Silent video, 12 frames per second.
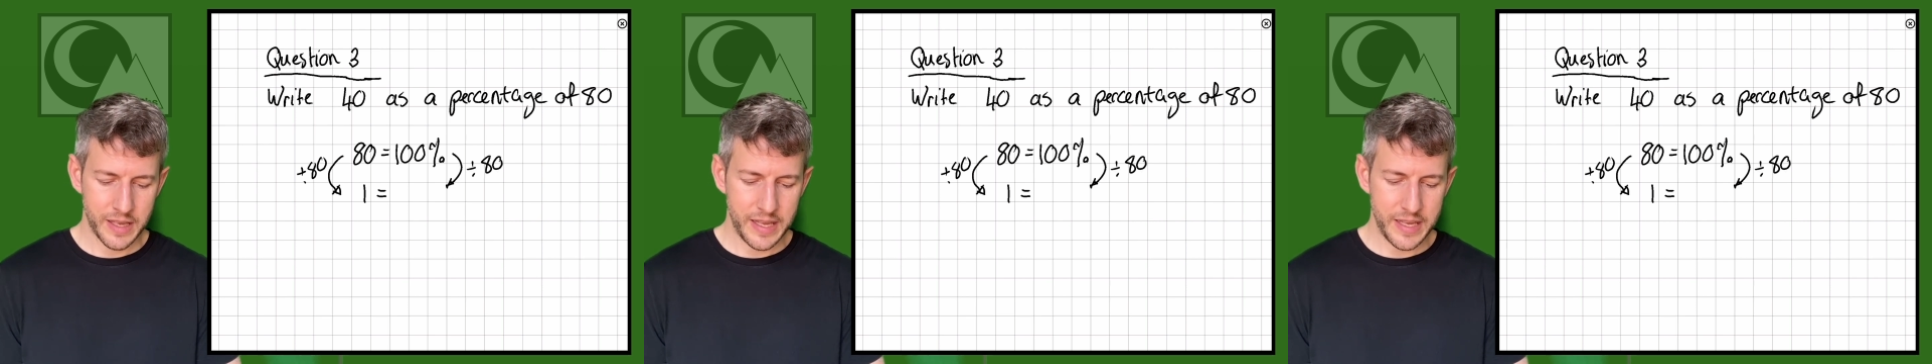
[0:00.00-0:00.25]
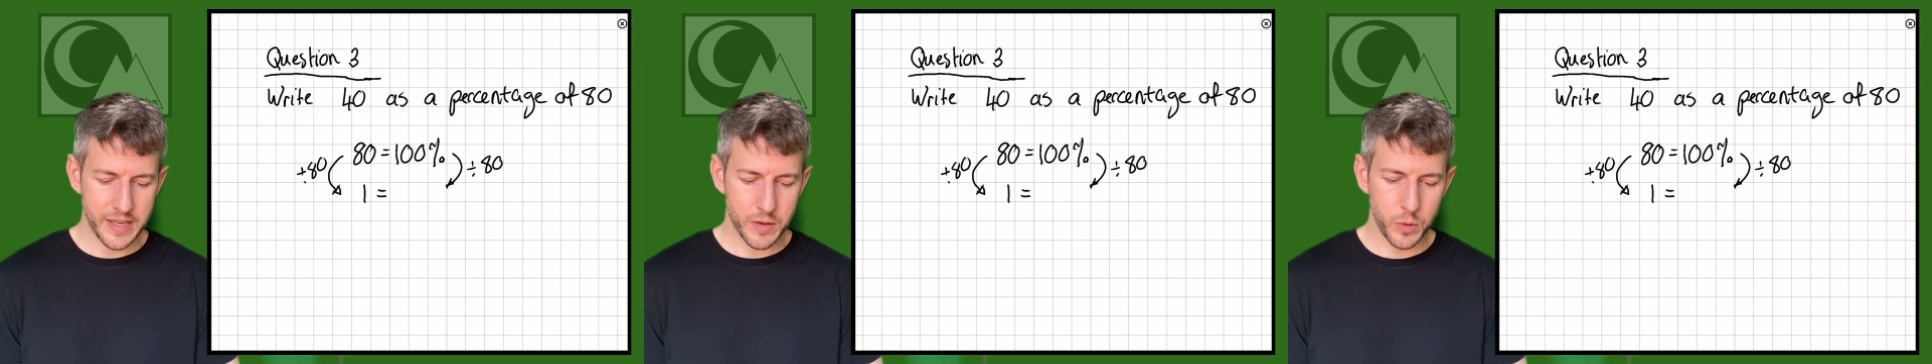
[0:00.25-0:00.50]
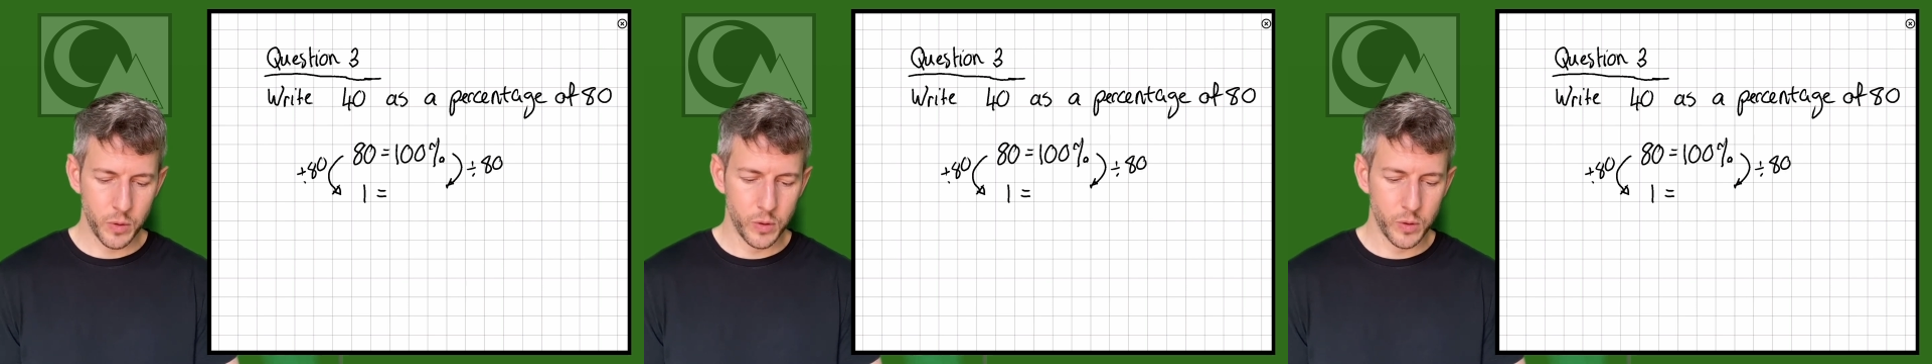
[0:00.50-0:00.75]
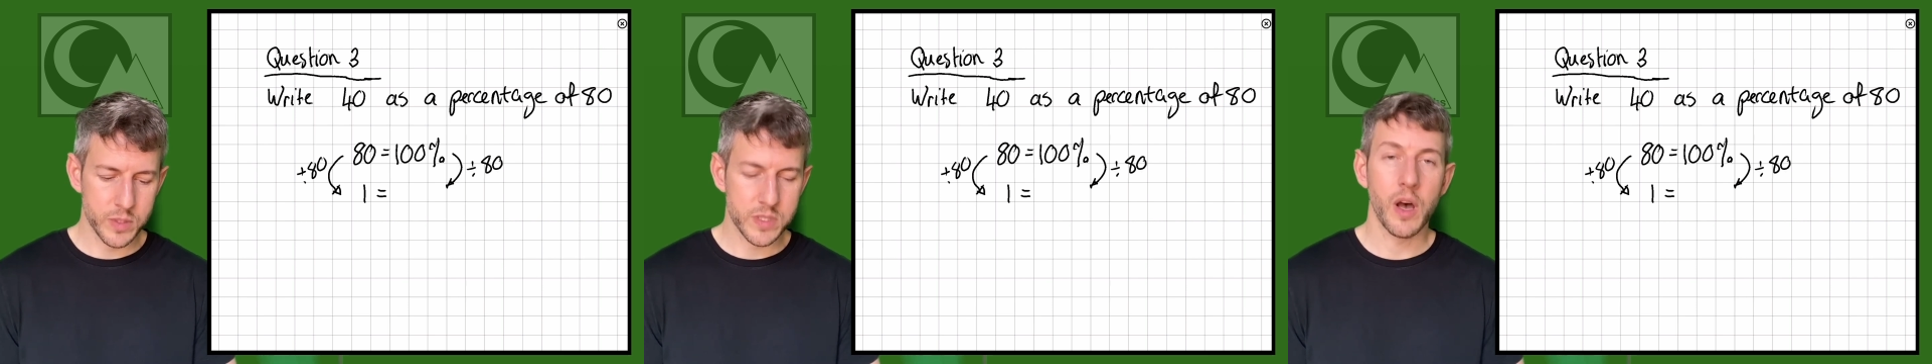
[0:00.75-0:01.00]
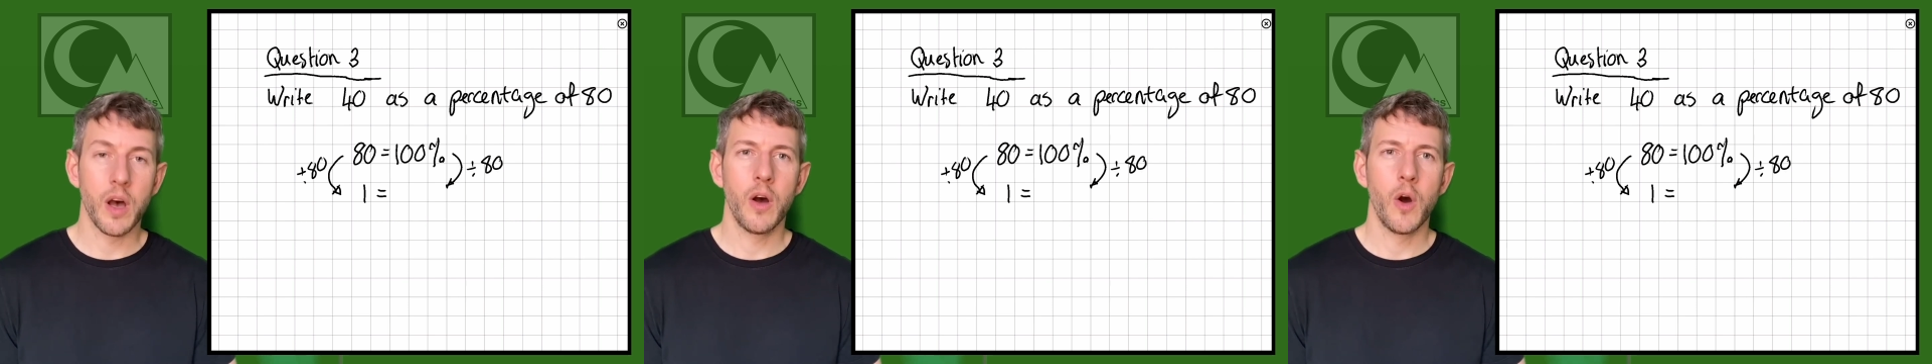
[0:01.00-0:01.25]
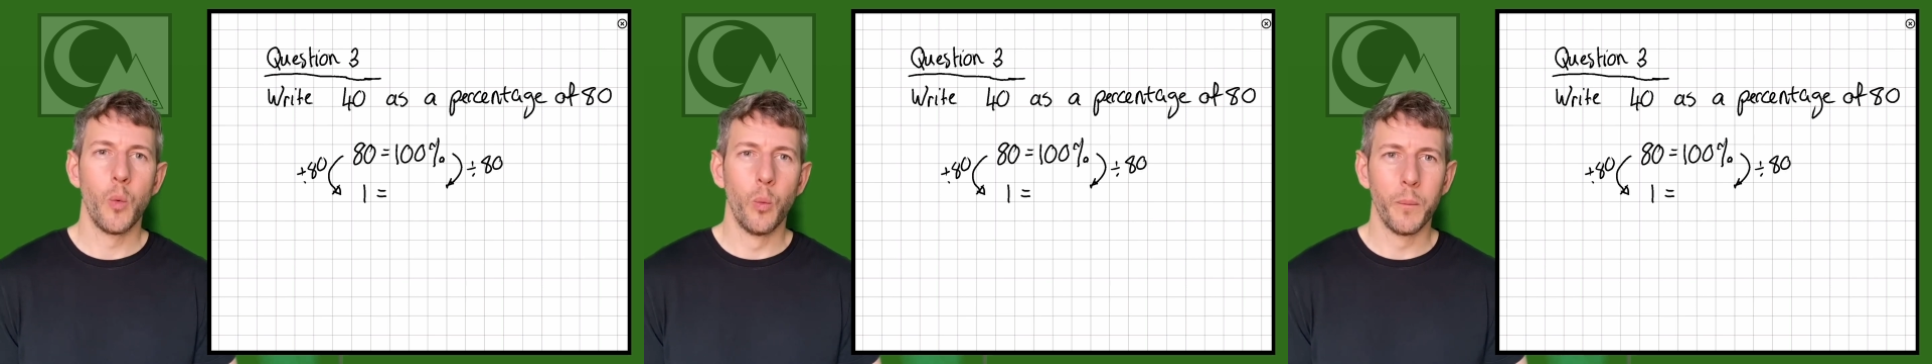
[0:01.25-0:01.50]
equals
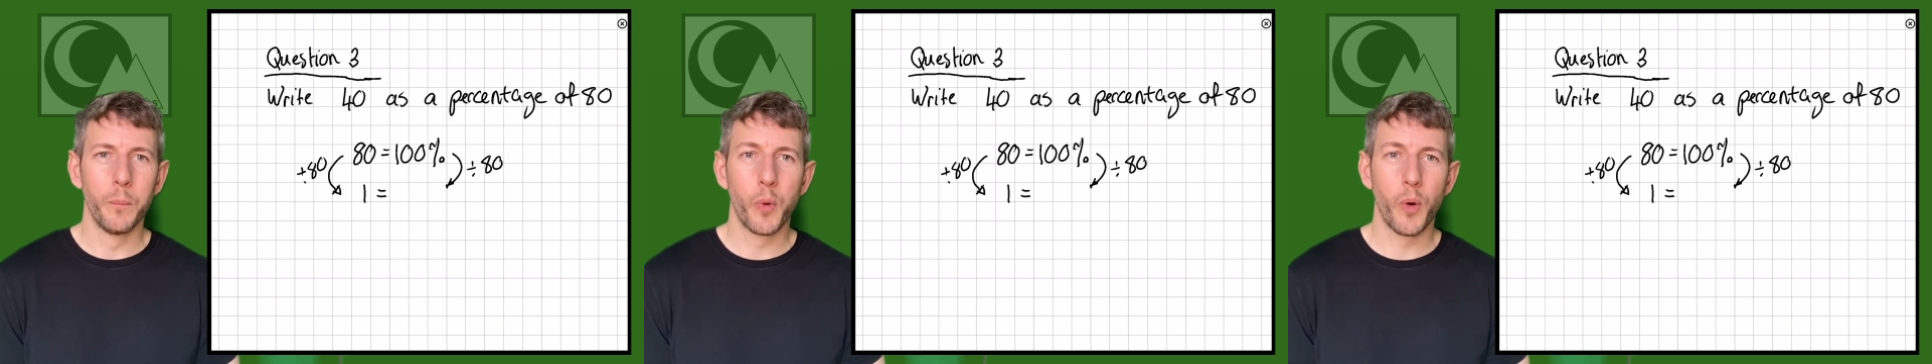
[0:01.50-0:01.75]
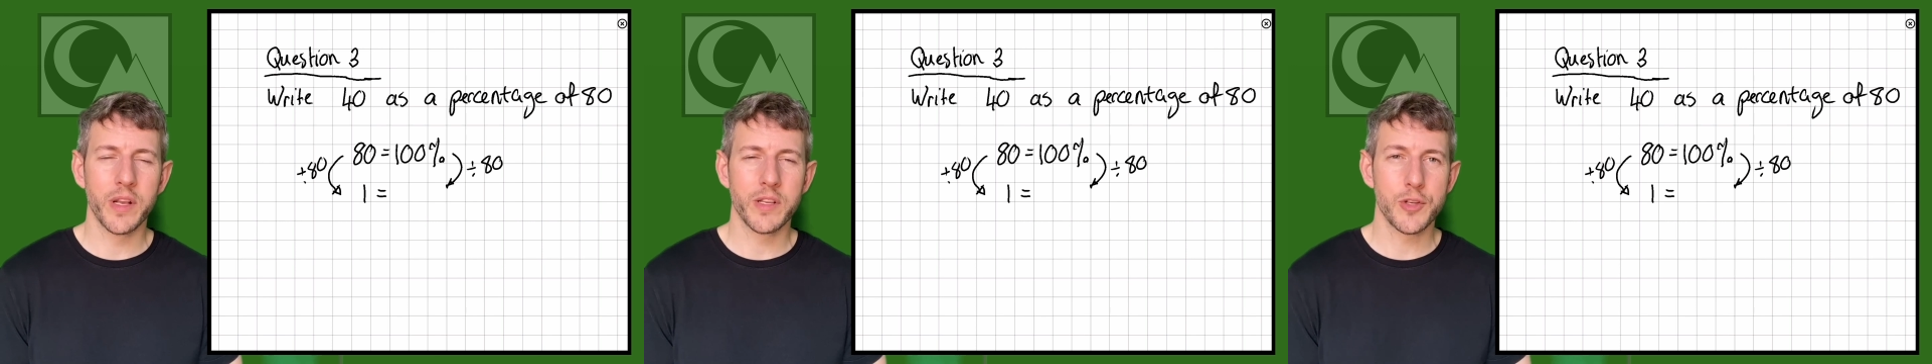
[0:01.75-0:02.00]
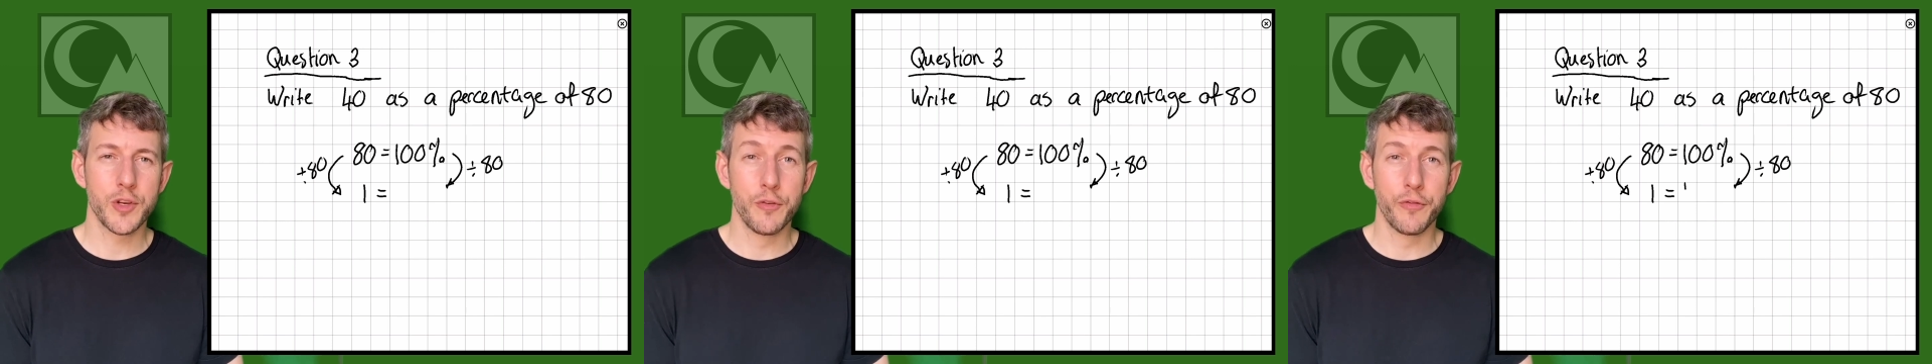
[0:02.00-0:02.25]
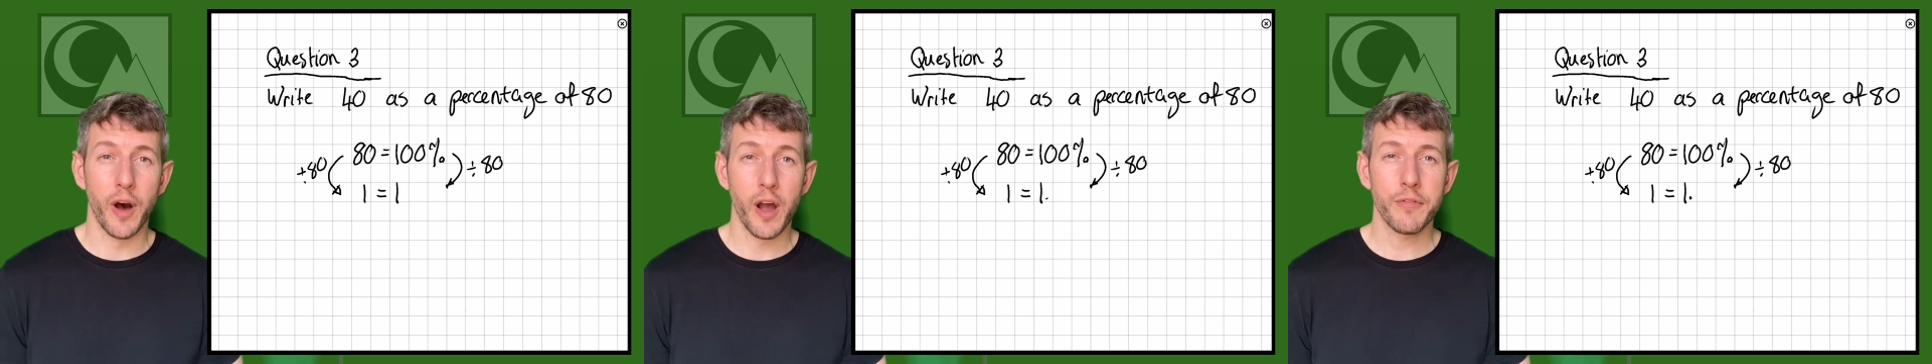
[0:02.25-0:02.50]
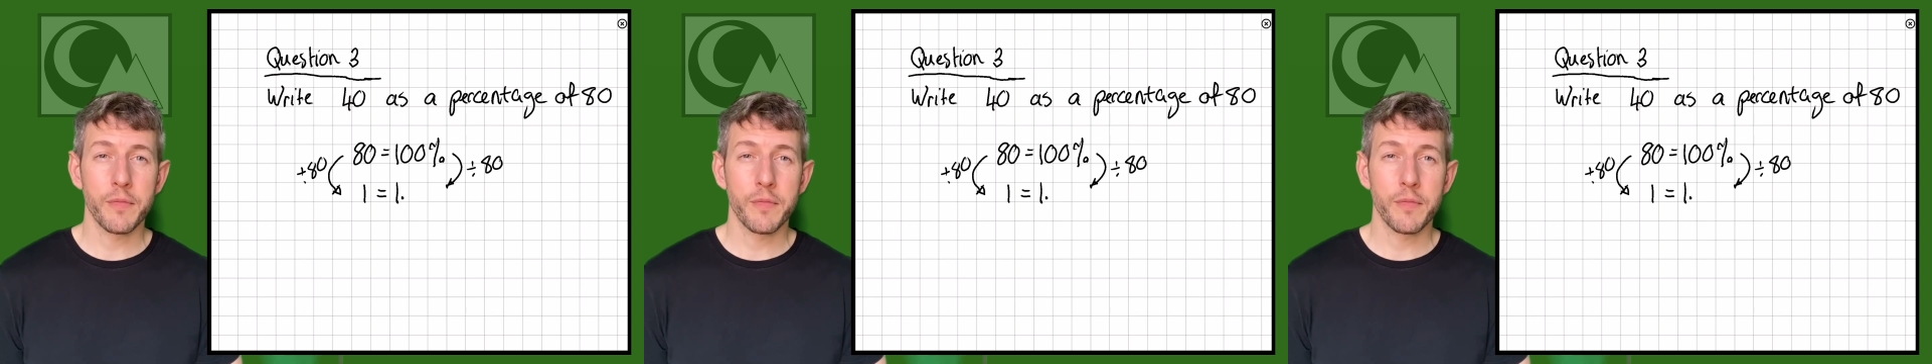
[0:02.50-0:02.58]
1.25.